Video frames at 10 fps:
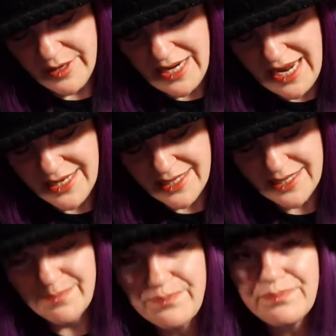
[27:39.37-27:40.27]

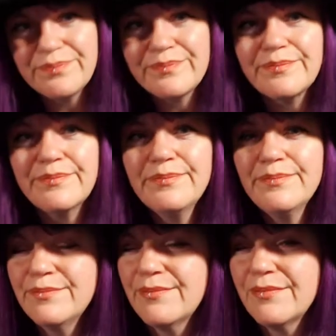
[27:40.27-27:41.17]
days,
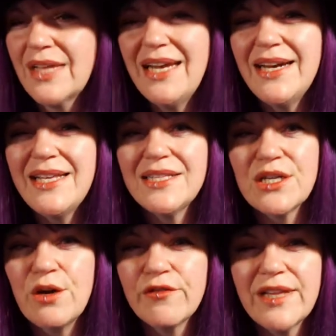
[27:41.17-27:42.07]
and it needs to
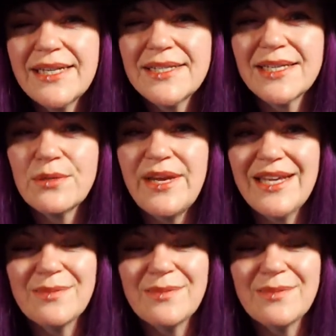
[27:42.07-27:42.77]
go for like 6 weeks,